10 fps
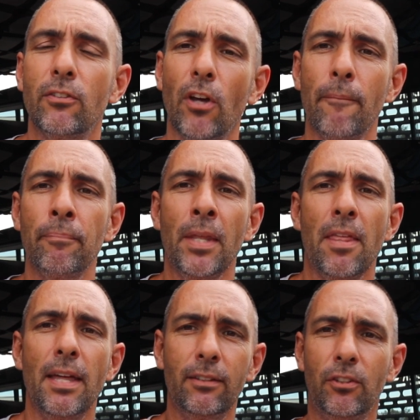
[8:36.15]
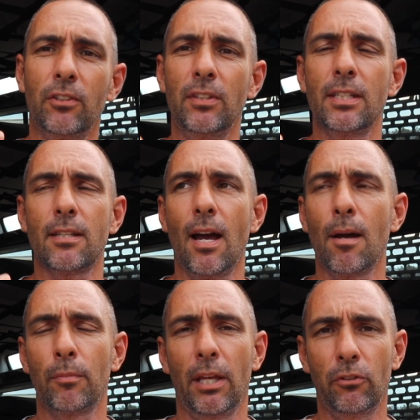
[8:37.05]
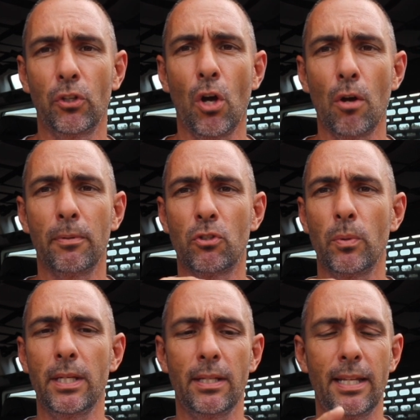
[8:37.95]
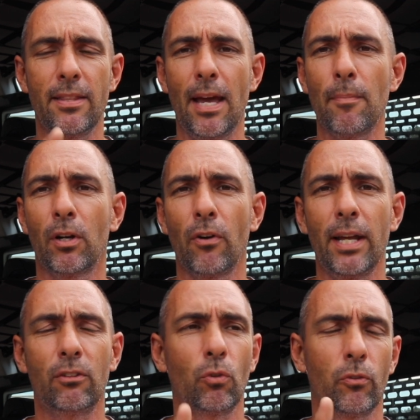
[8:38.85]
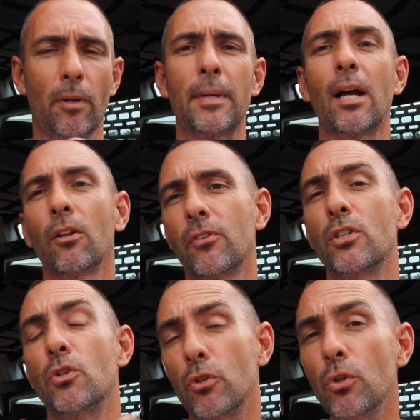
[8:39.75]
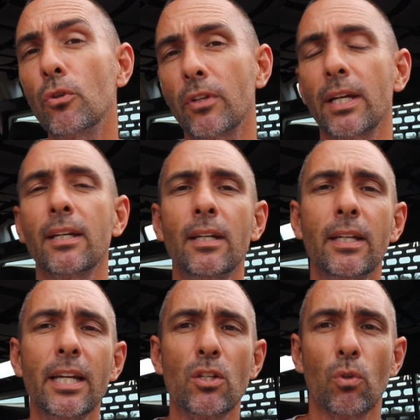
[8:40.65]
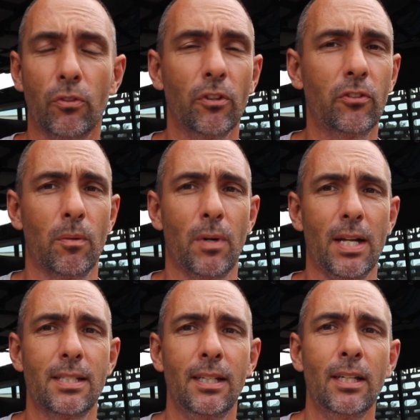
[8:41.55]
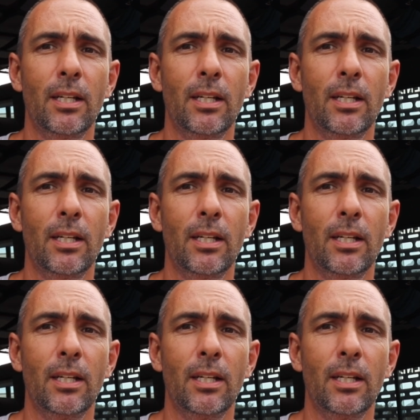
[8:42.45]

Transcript: So that 16 times has to go between either Emma crates or something else that you're using in your system, right?